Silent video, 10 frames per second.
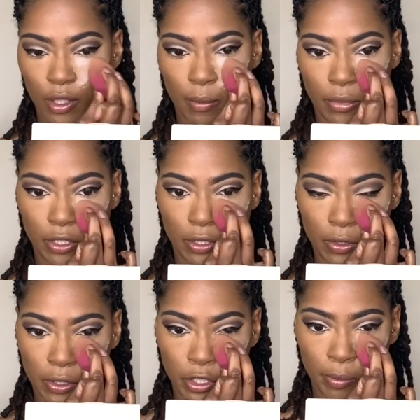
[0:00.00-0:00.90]
I'm just
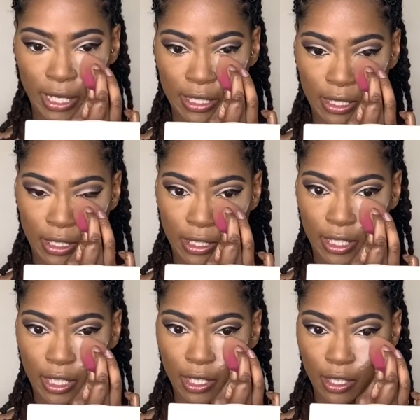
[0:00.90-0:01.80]
going to
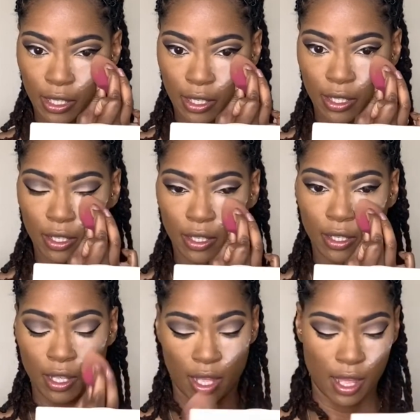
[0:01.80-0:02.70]
basically
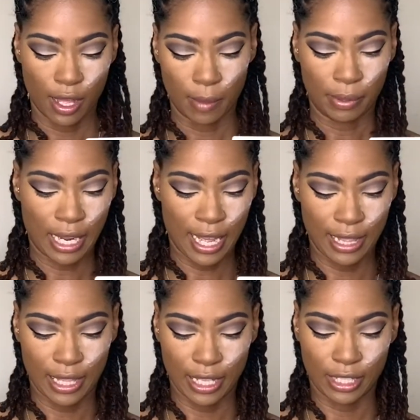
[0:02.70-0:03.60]
apply
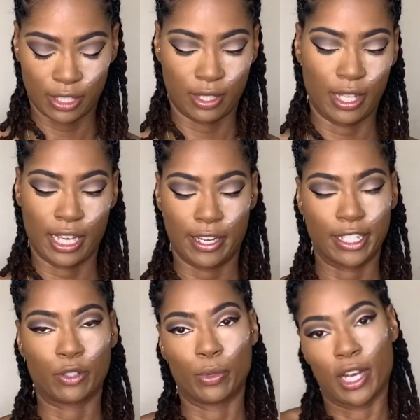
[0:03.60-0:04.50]
this to the
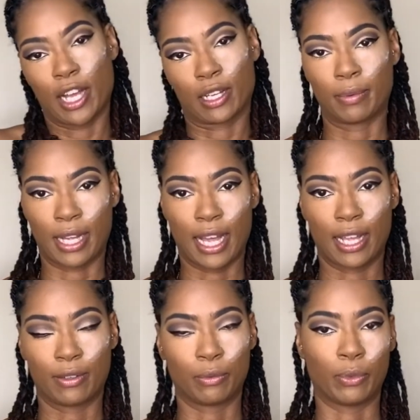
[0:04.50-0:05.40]
areas where I complied,
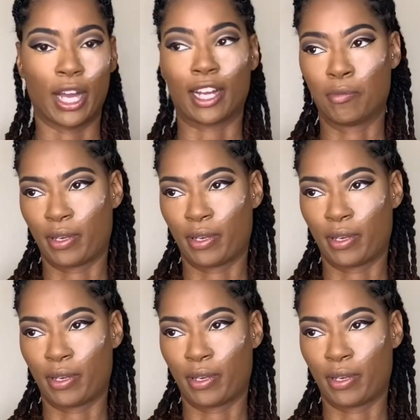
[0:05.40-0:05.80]
what